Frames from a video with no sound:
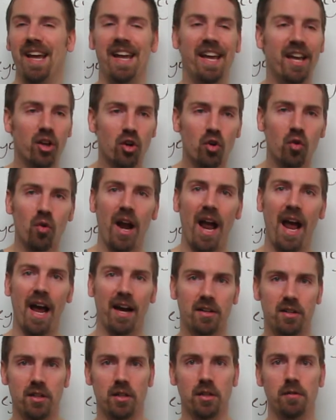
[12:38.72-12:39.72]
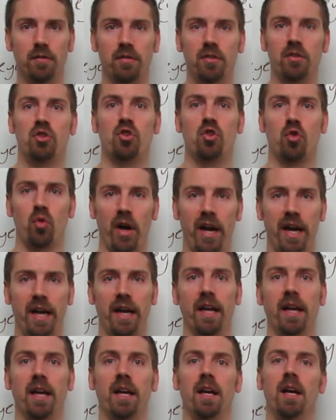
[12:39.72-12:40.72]
interactive
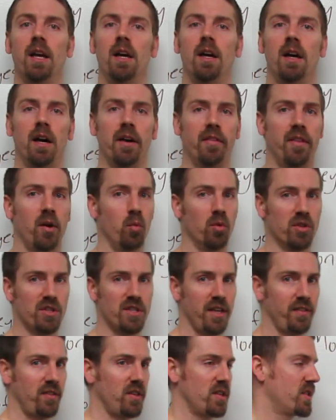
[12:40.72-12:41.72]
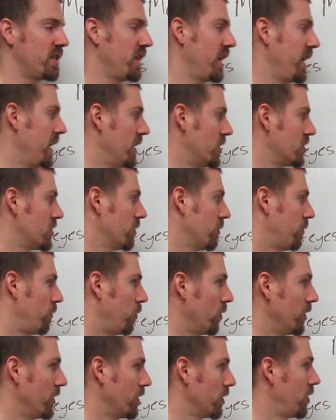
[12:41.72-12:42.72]
training that will set the stage
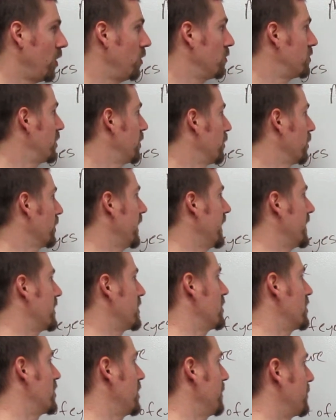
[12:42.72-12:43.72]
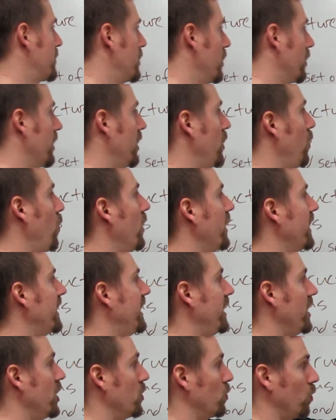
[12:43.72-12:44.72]
for your coaching relationship. So you're going to want to
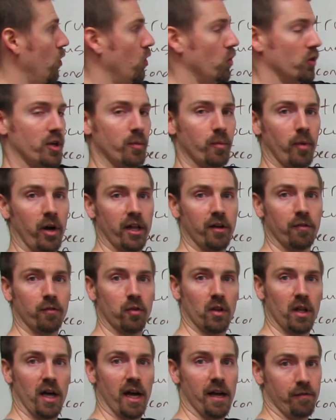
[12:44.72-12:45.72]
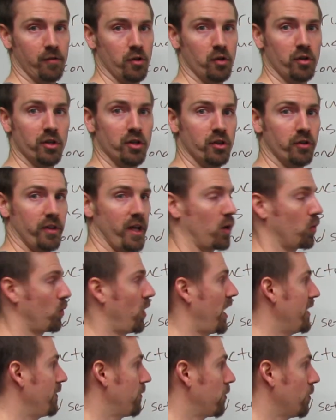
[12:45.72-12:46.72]
get enrolled in Money for Life. You can do that
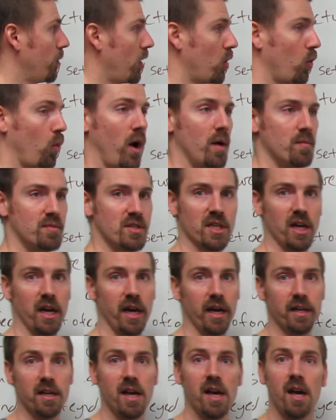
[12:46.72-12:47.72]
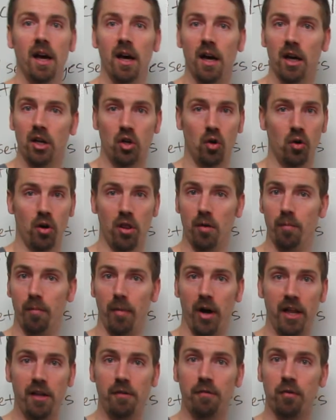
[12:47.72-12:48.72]
right from our website. Go to the
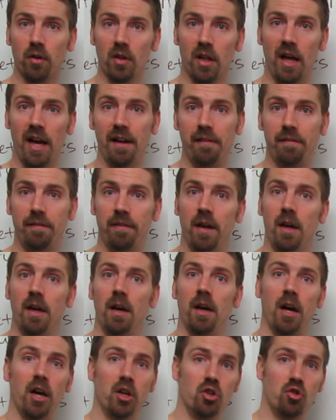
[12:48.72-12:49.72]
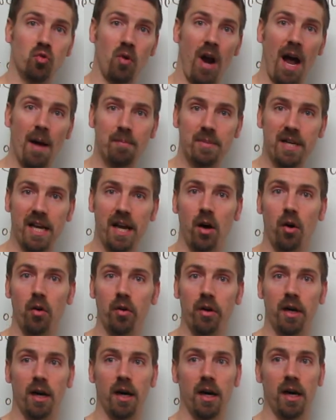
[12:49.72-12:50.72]
Money for Life
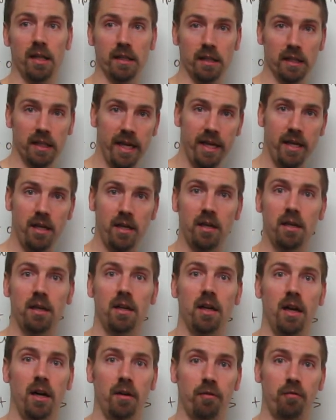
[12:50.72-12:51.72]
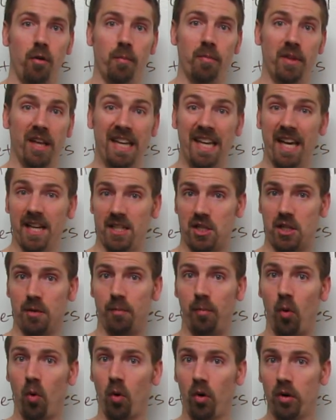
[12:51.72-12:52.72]
drop-down link from the Get
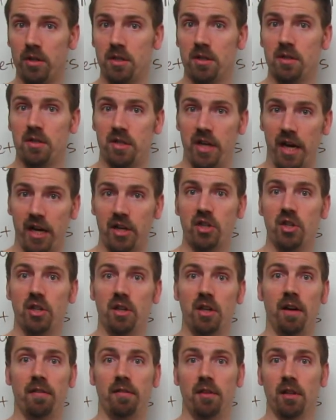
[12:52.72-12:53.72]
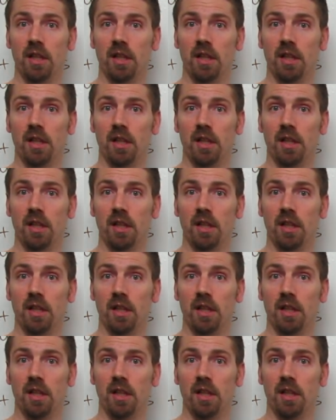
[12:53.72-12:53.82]
Support section of the